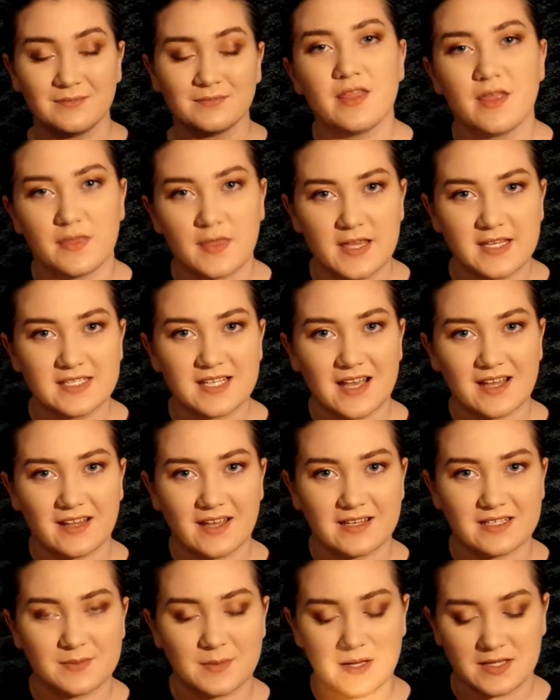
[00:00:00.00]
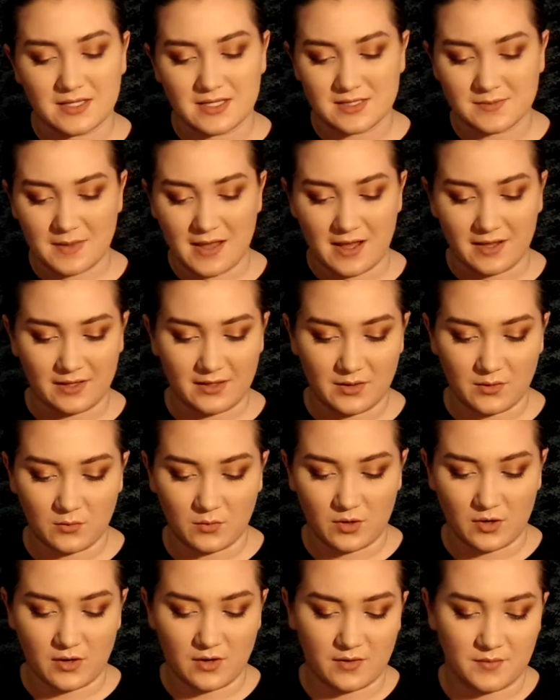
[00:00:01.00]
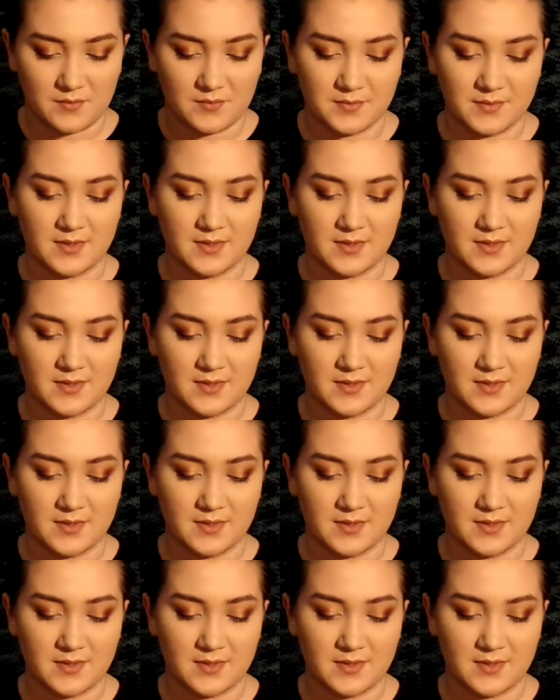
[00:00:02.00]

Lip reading: The things I liked about this palette were,